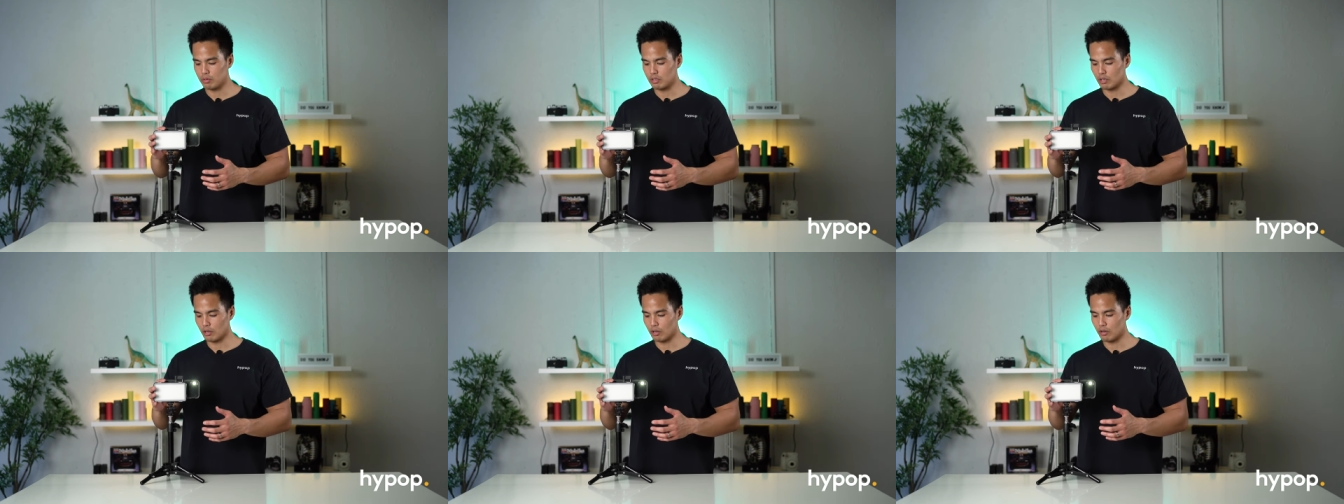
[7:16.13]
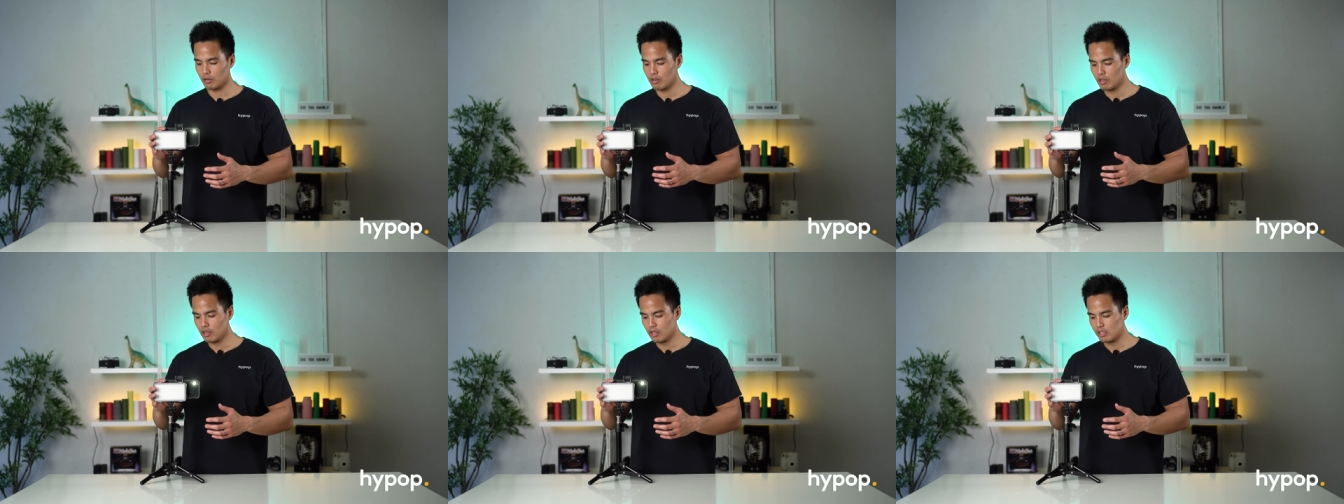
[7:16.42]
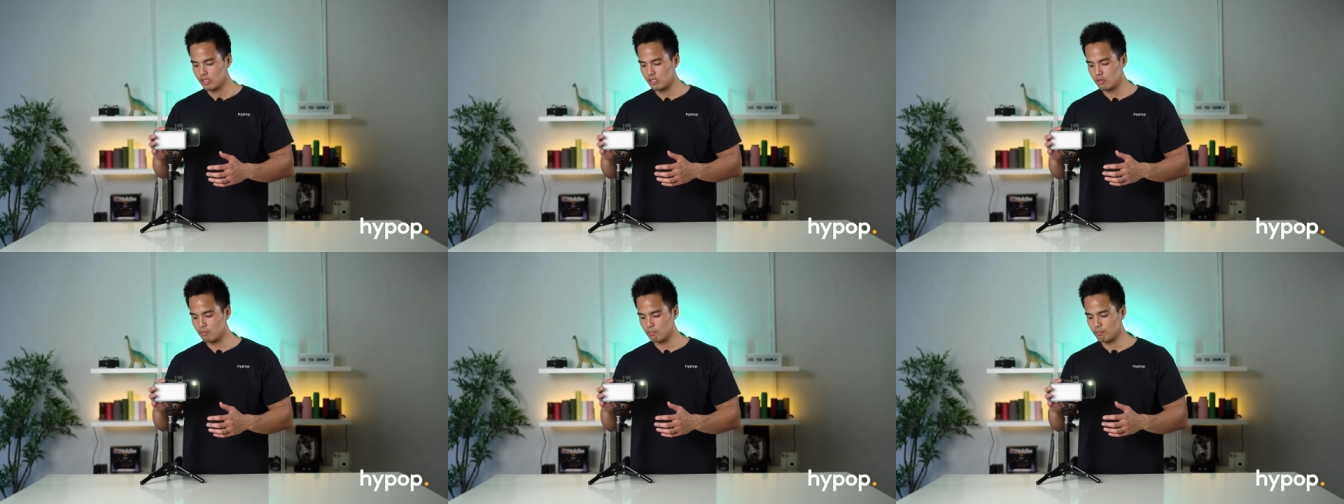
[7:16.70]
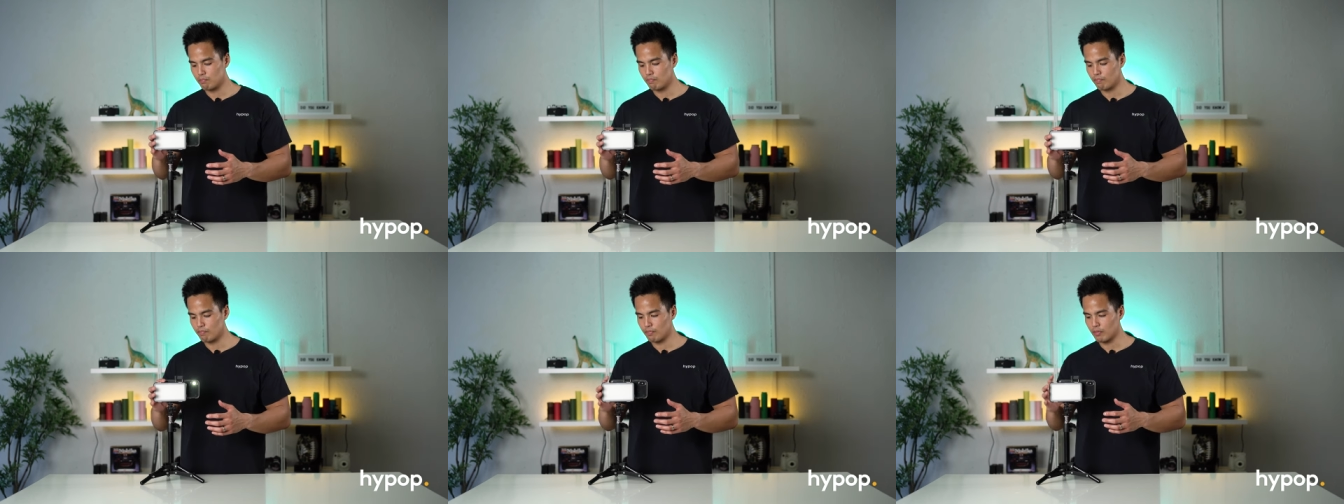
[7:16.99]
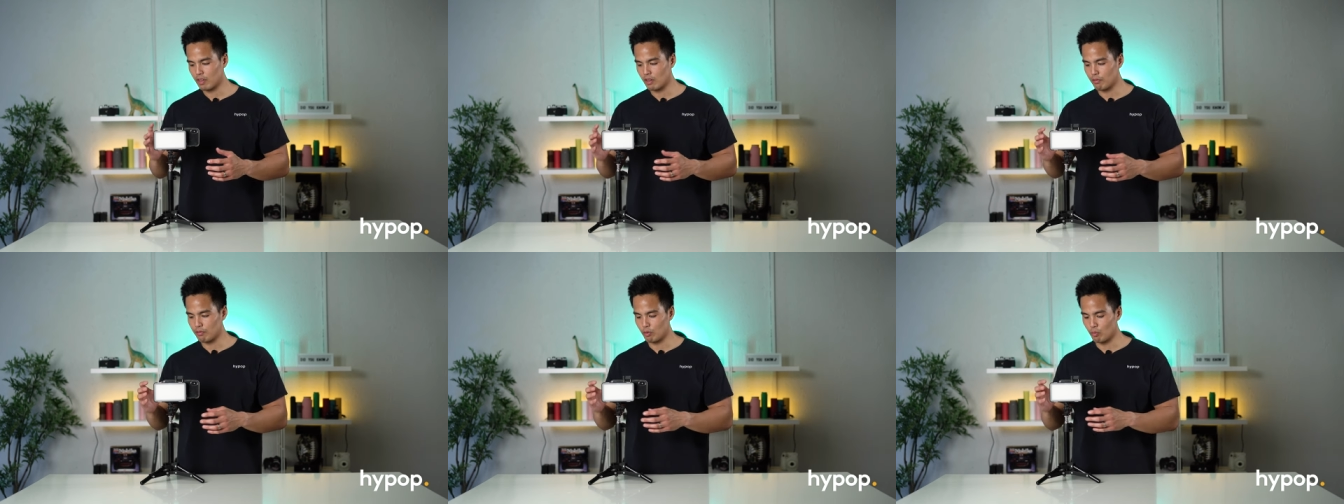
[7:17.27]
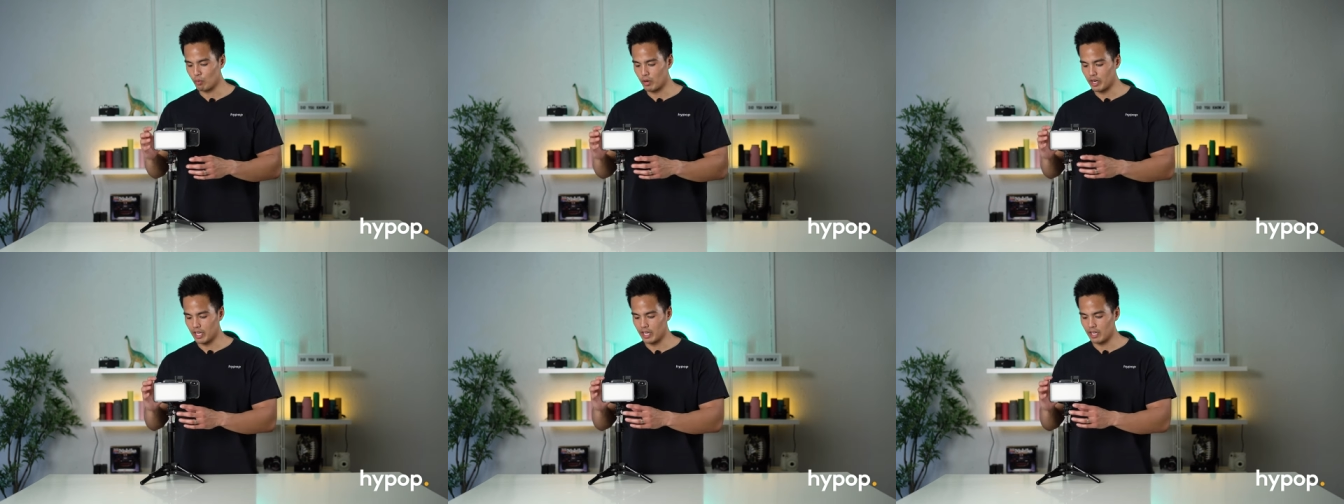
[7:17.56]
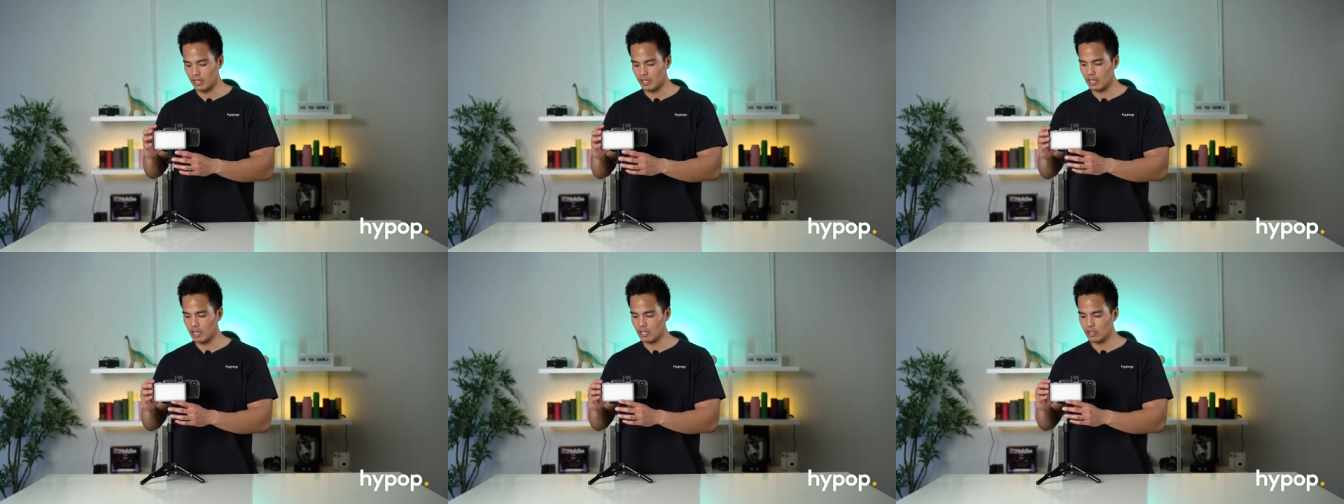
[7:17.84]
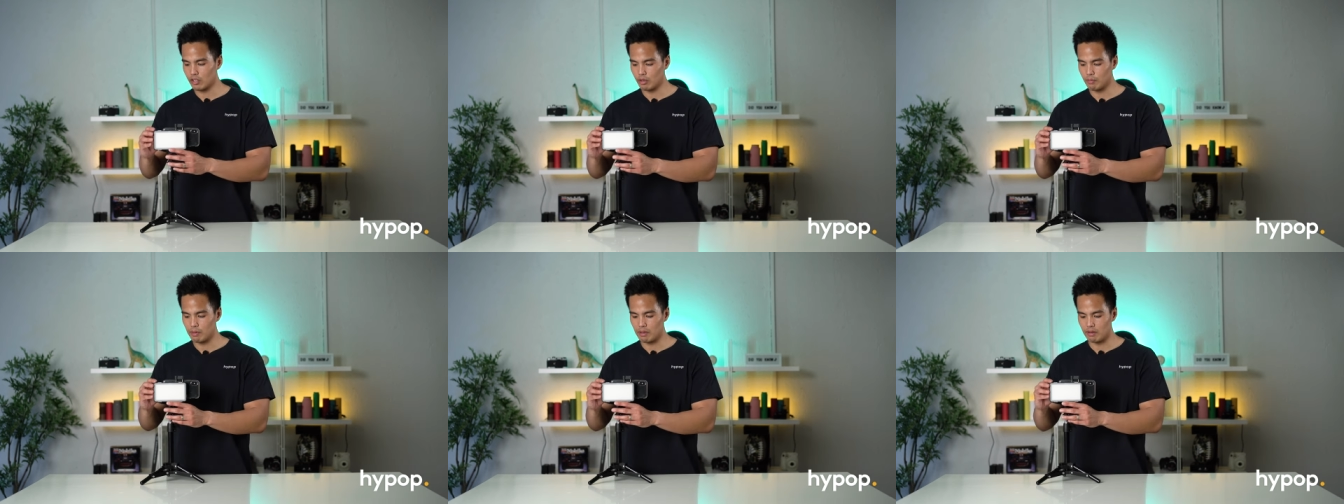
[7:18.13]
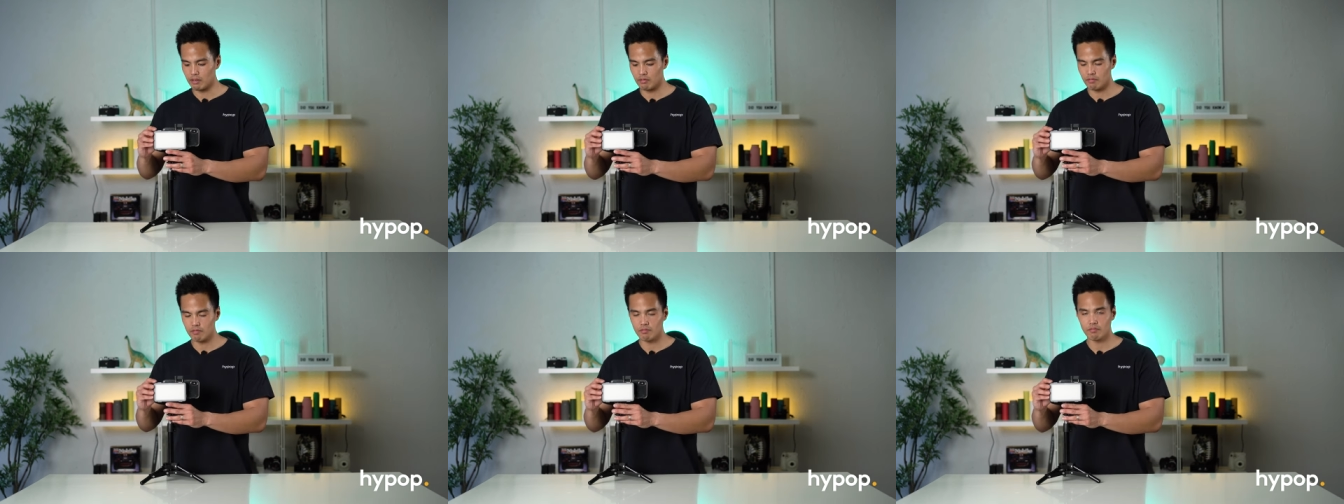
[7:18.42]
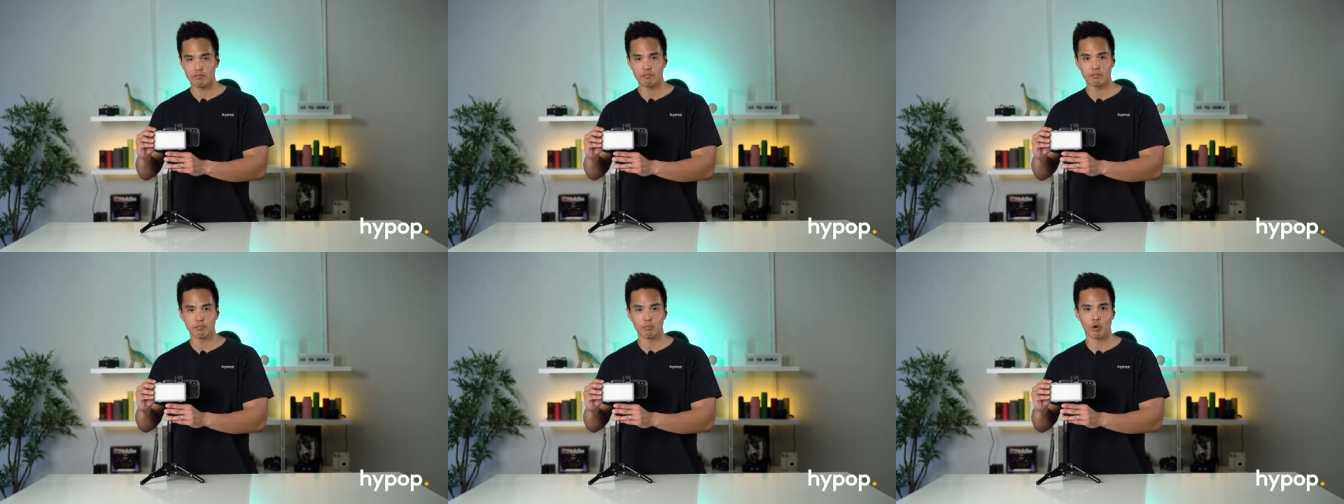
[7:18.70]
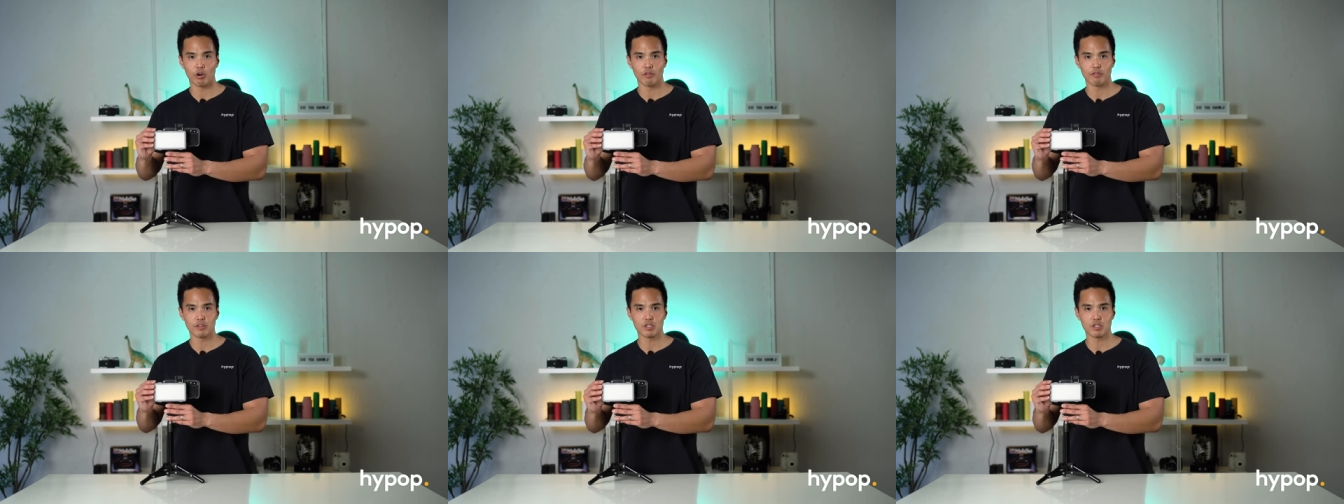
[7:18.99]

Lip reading: So if you're wanting a little bit more